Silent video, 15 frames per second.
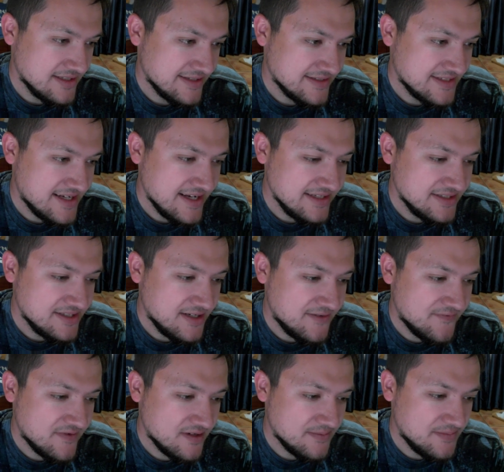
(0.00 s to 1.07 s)
It's getting
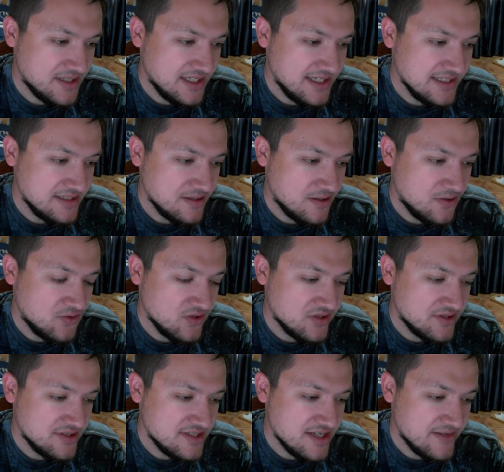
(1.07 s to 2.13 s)
tougher, but I'd go
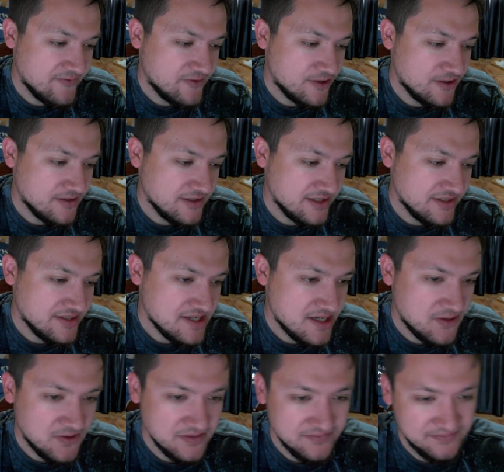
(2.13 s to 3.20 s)
with Denver in that
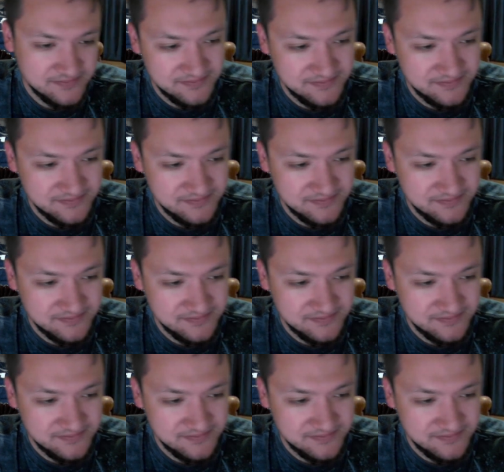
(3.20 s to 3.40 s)
one.